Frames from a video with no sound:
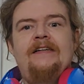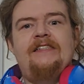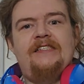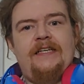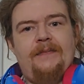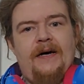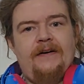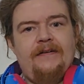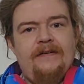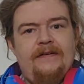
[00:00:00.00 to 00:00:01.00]
C minor,
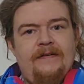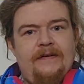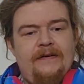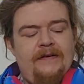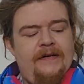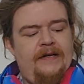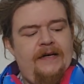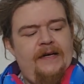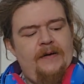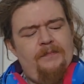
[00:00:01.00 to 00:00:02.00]

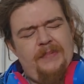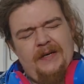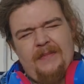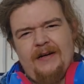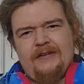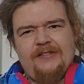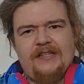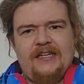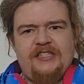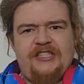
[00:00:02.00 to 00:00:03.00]
B minor
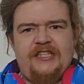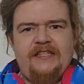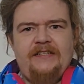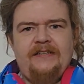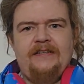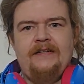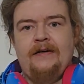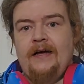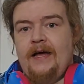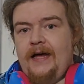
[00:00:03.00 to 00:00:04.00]
slash G,
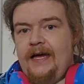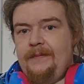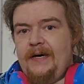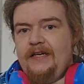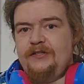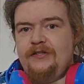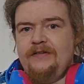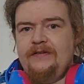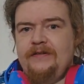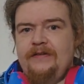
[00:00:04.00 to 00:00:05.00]
A major,
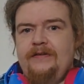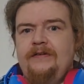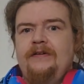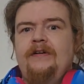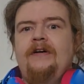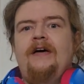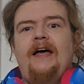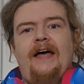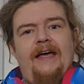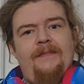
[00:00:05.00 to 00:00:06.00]

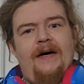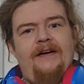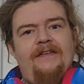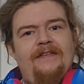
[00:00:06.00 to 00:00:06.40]
A minor.